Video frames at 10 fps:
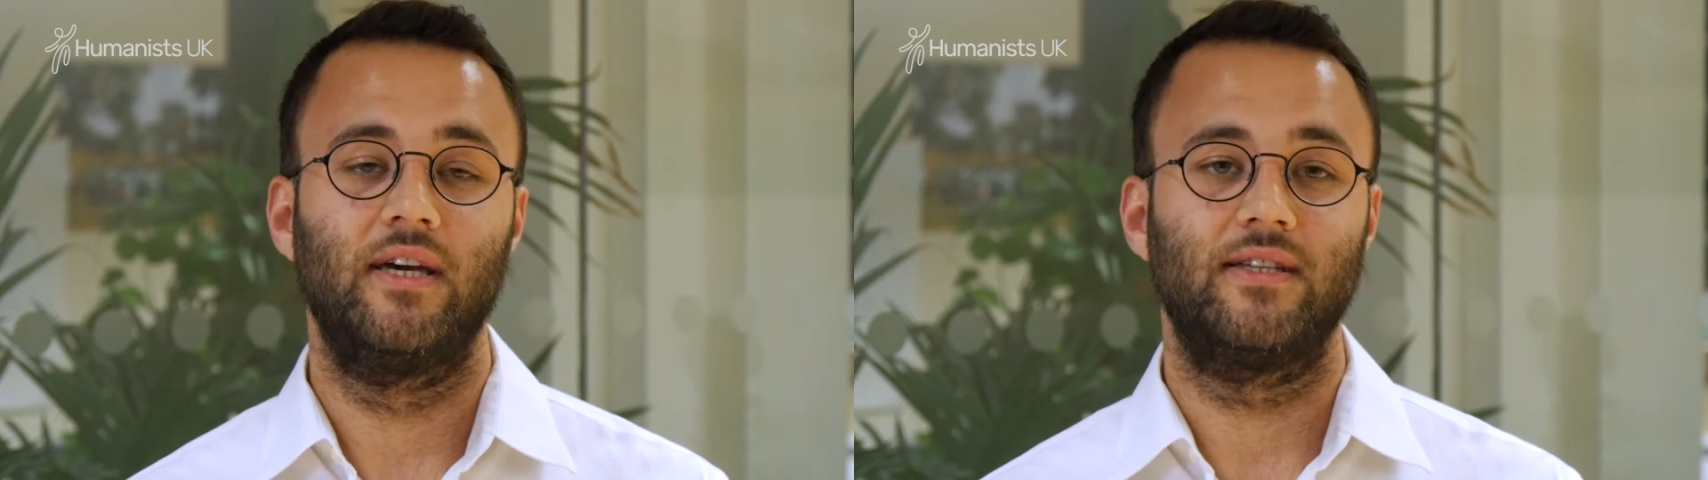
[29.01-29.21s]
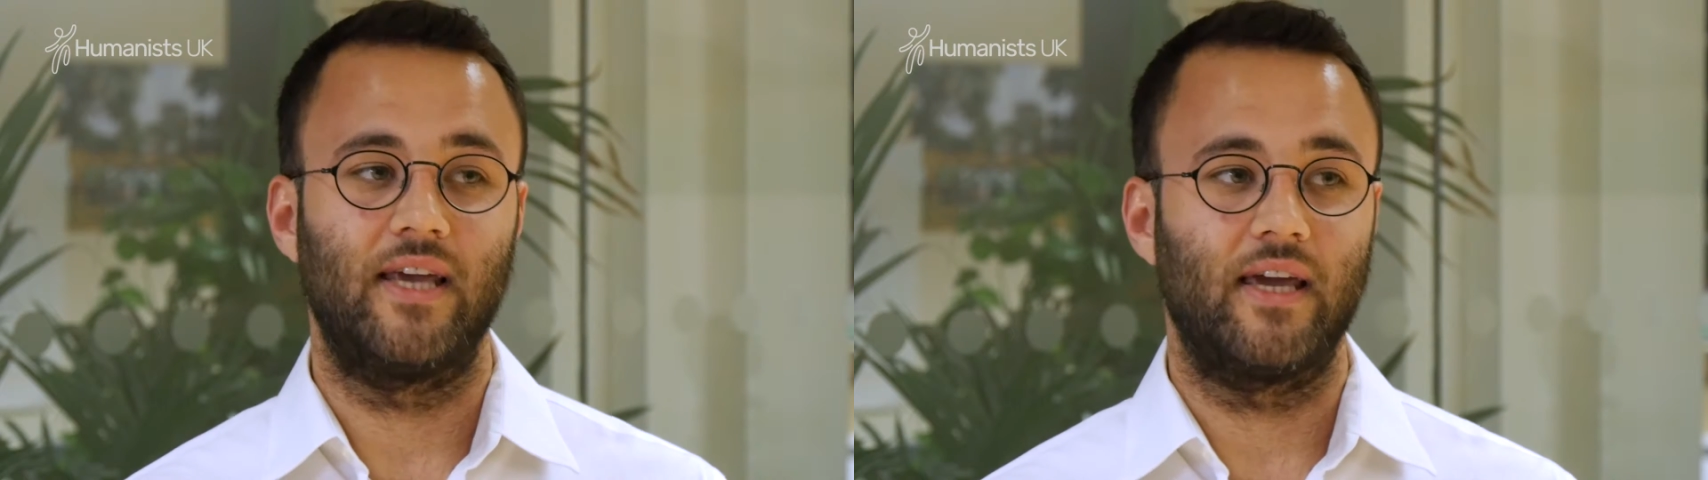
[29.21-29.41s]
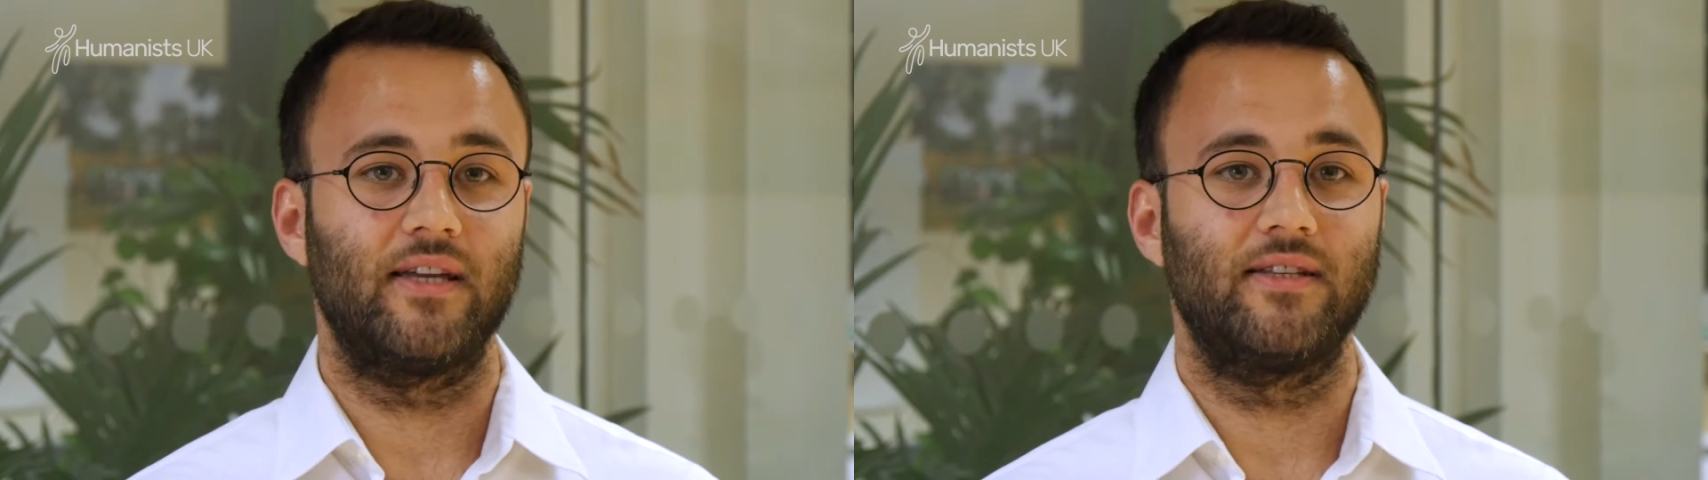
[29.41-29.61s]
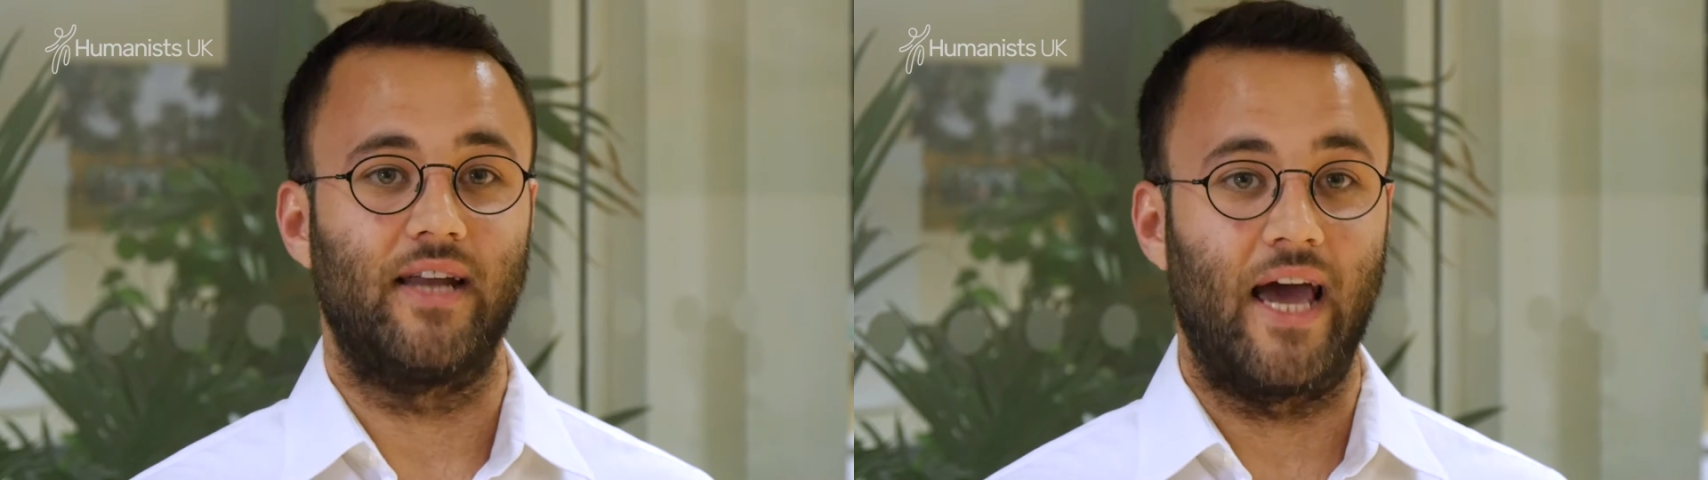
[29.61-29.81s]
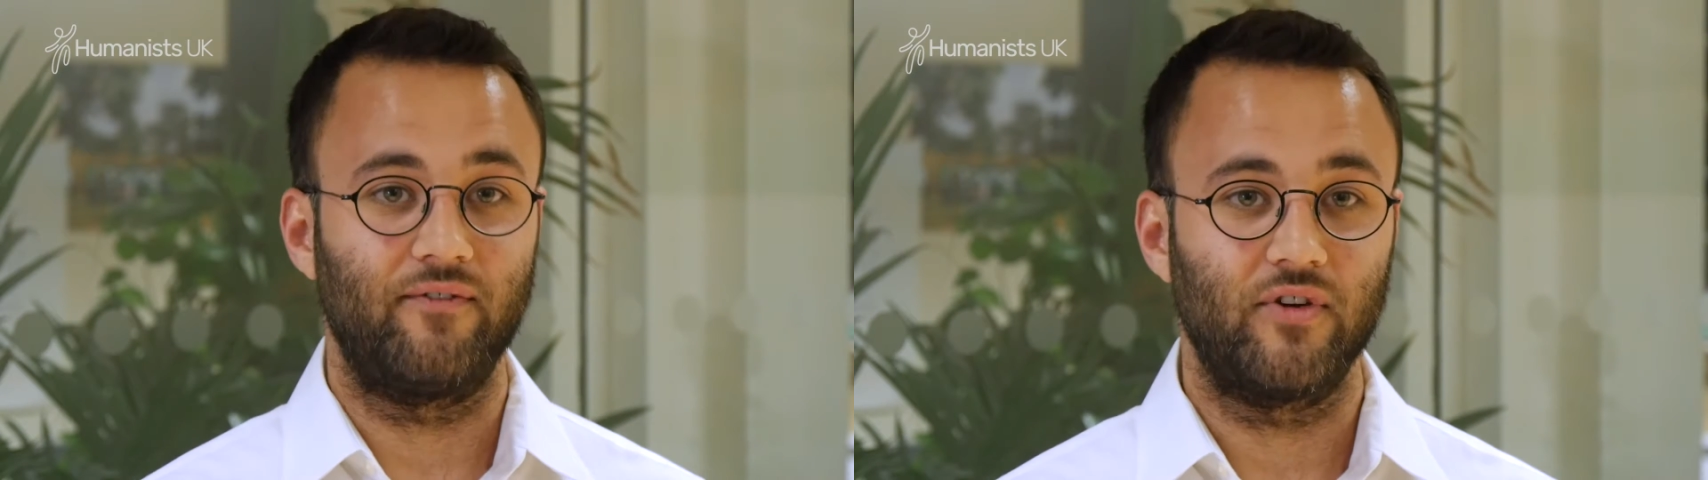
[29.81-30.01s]
Second,
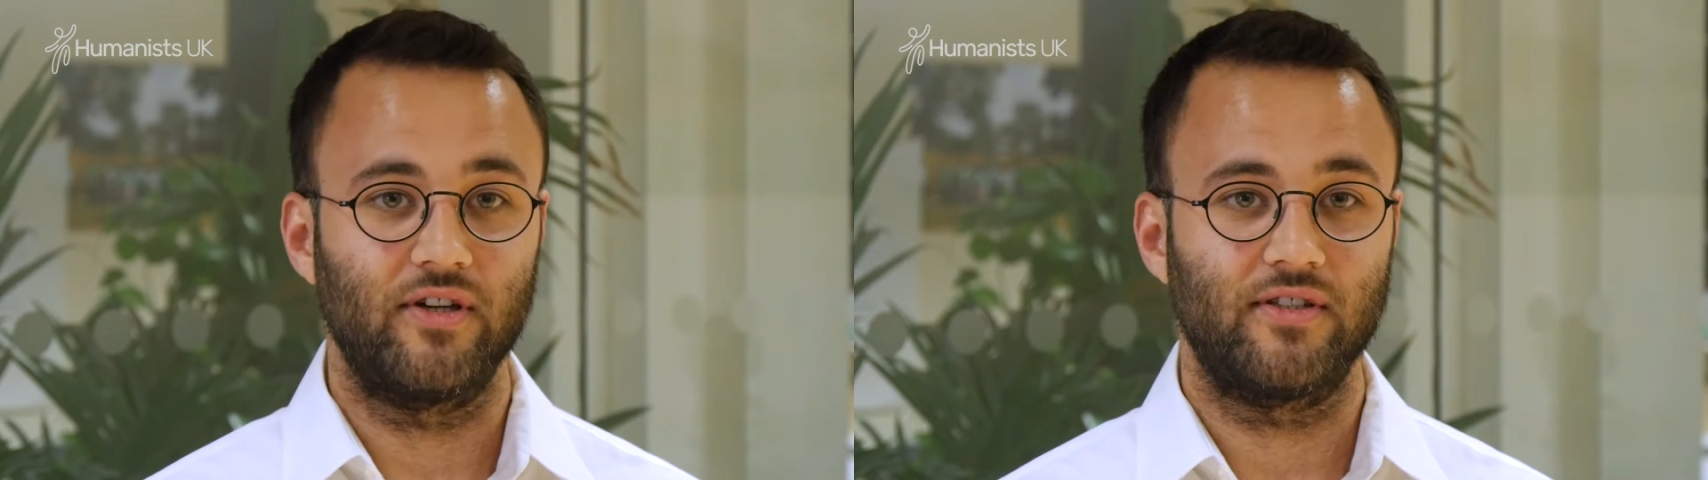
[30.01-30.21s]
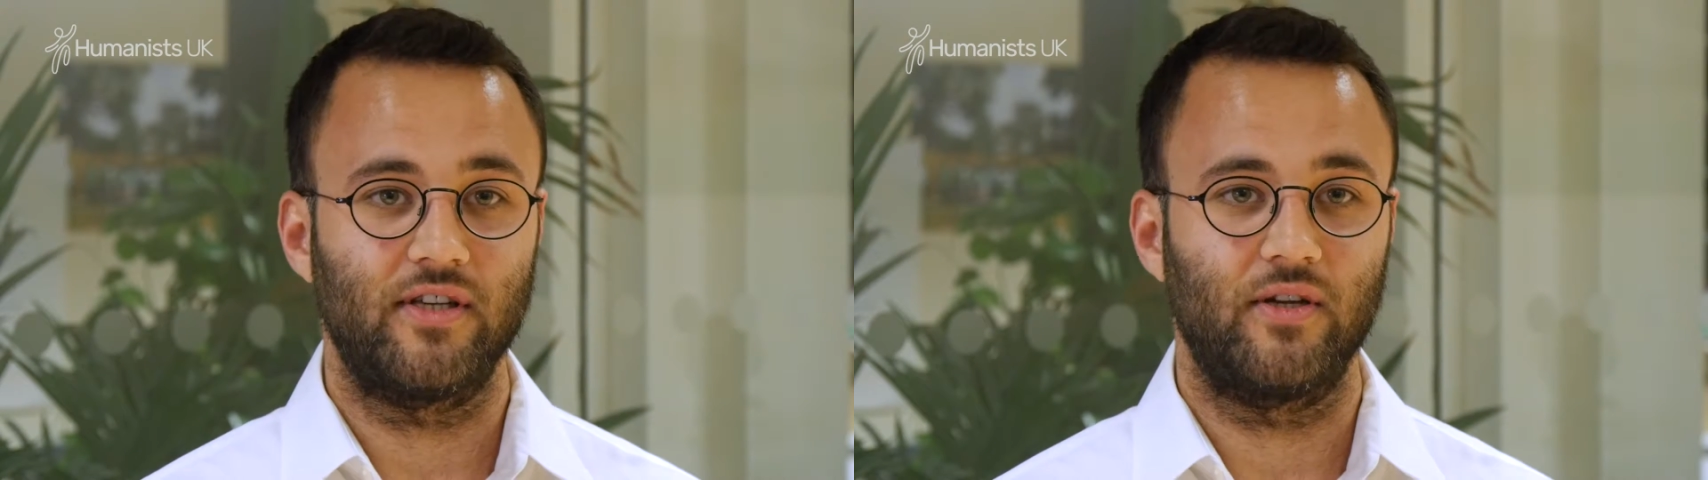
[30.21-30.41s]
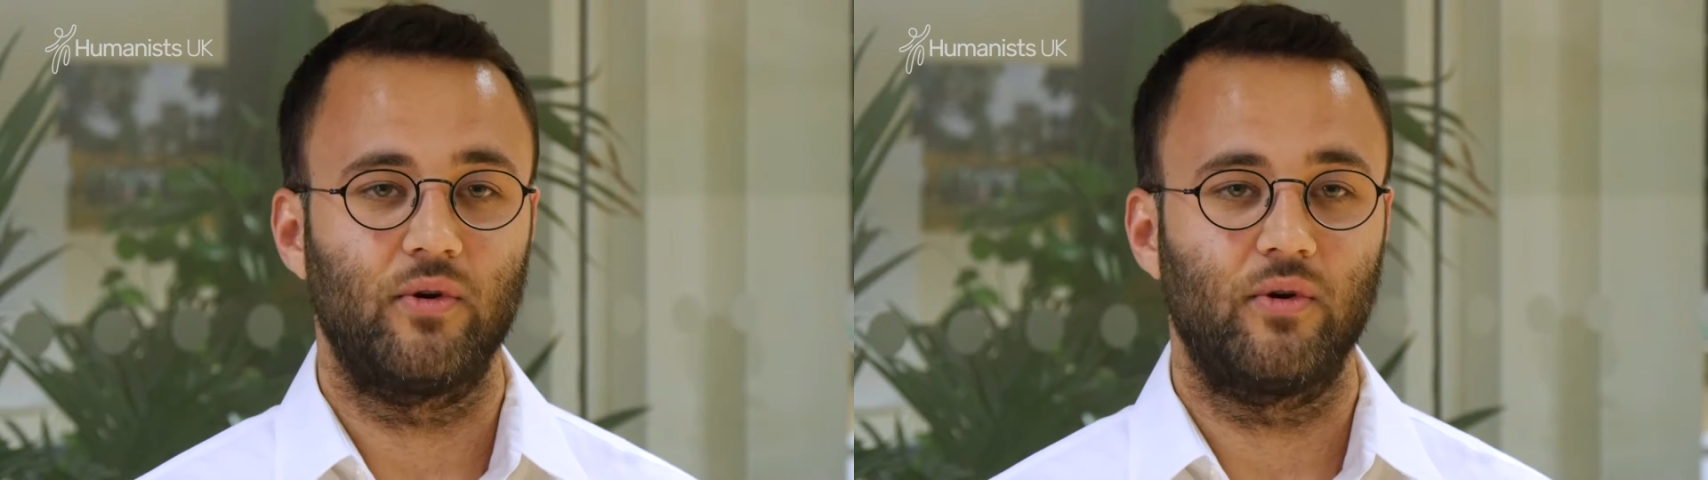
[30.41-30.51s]
in advocacy,